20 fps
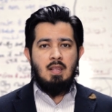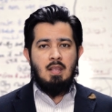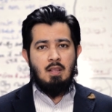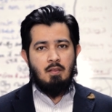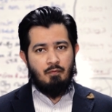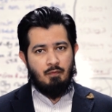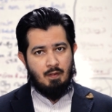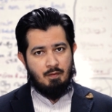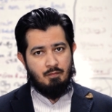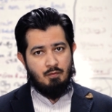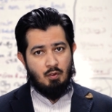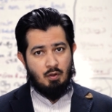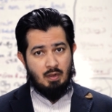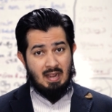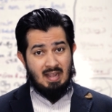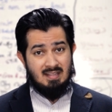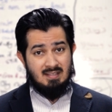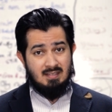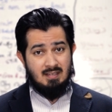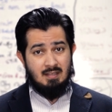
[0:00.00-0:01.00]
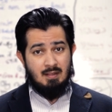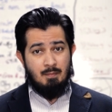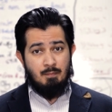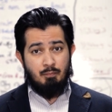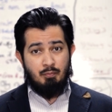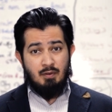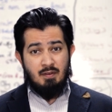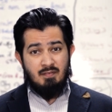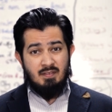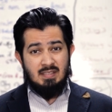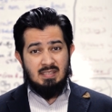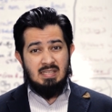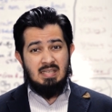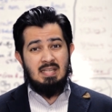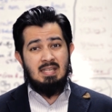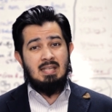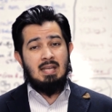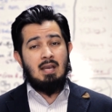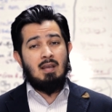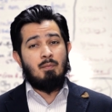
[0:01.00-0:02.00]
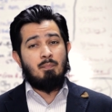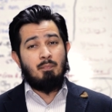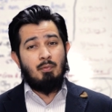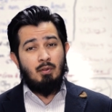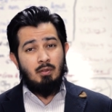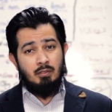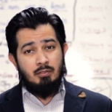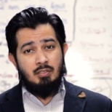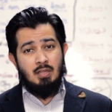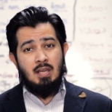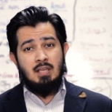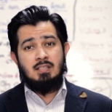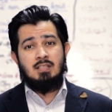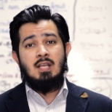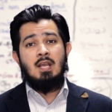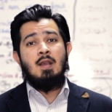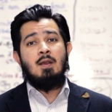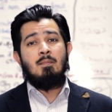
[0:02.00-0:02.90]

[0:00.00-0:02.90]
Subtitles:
If I've not answered them previously, I apologize.